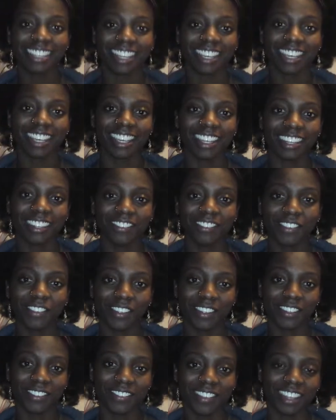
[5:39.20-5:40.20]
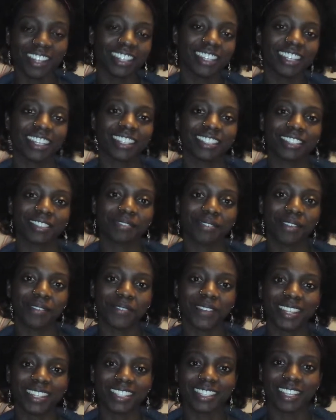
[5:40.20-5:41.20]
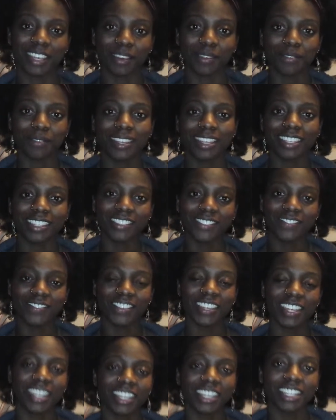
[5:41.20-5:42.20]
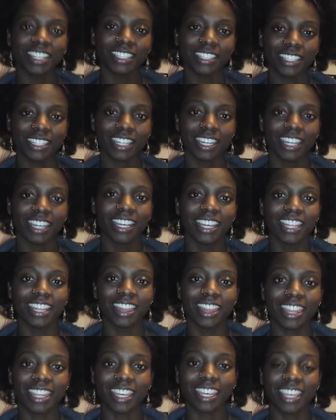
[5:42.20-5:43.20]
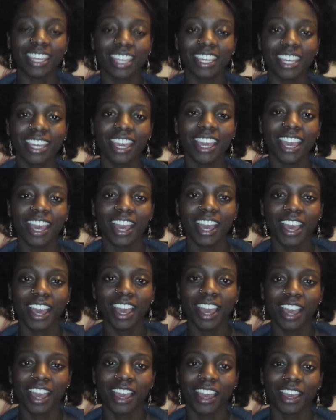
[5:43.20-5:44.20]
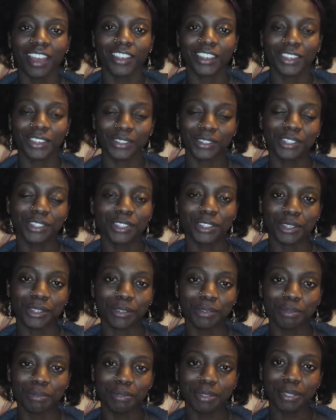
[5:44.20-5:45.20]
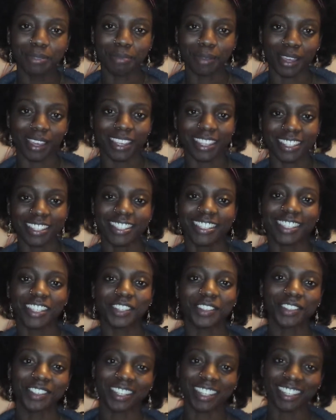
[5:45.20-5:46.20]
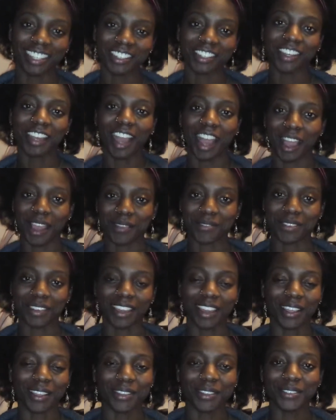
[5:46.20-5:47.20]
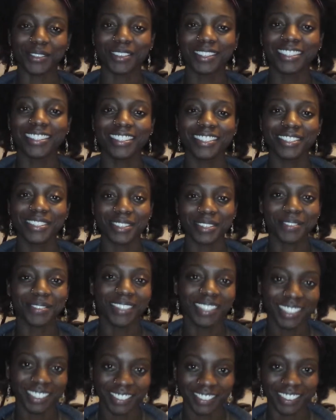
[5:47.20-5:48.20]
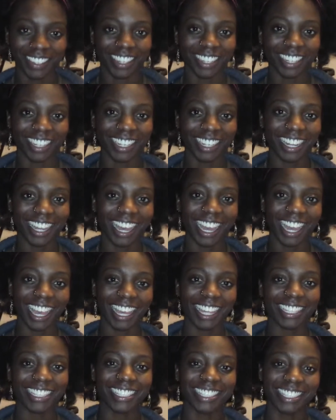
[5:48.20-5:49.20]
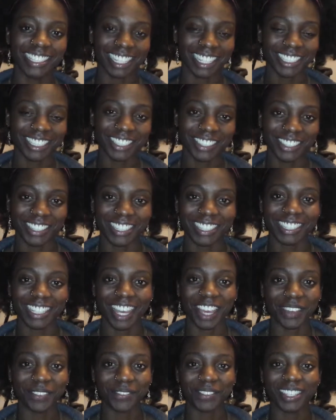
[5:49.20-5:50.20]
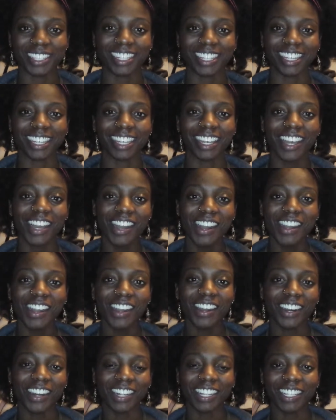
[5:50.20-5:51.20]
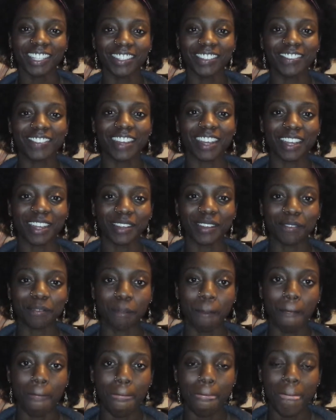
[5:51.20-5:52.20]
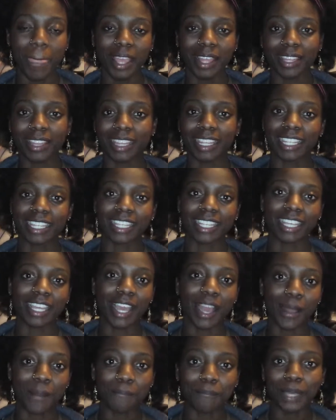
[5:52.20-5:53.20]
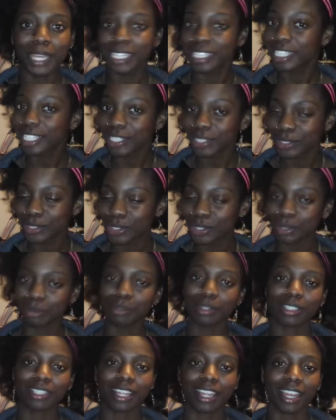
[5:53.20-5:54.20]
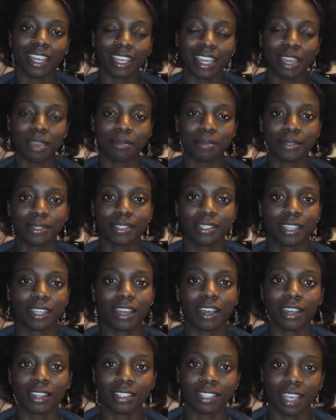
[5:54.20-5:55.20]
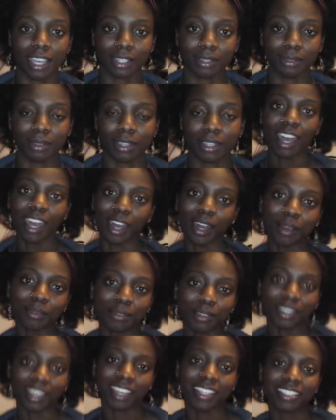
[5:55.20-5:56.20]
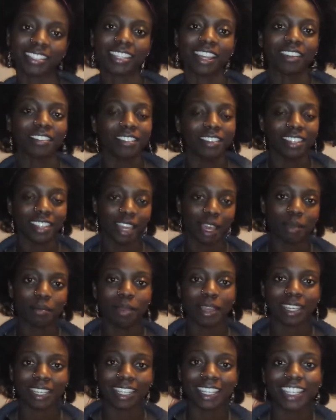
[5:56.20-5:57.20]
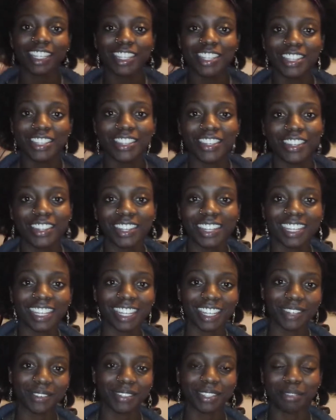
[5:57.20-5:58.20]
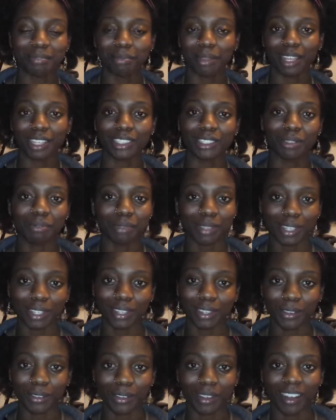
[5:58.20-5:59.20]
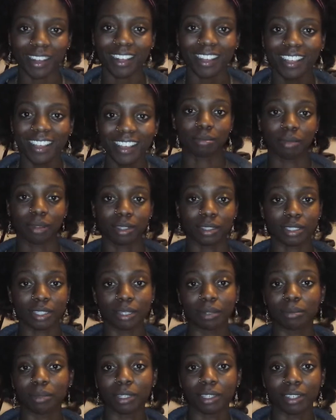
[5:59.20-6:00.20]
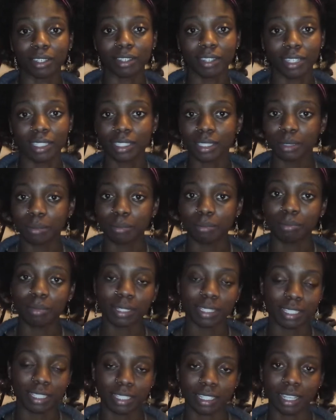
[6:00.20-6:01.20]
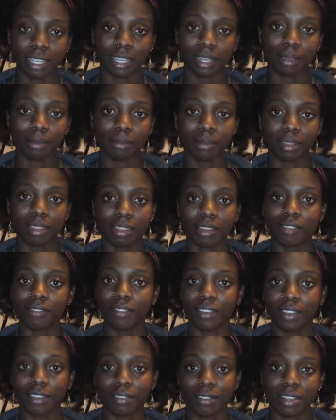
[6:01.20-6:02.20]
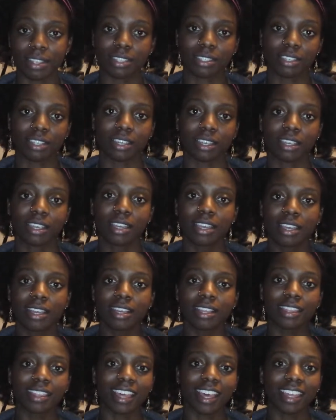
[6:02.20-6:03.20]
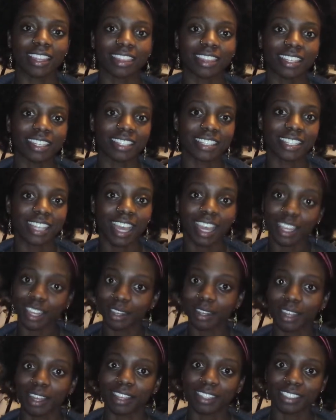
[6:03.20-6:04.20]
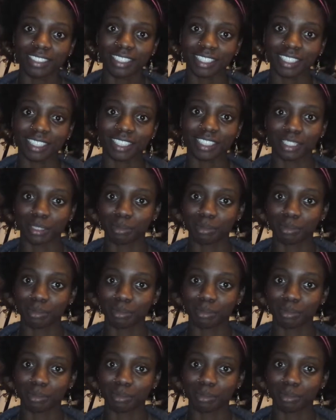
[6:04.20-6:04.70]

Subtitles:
day 84 of 90 Days of Momentum is finished. The YouTube Space Creator Happy Hour was so much fun. I had such a great time meeting all of the amazing YouTubers that I came into contact with. You guys definitely got my gears turning, and it was a pleasure meeting you all. Tomorrow's gonna be a crazy busy day with the fundraiser that the entire LT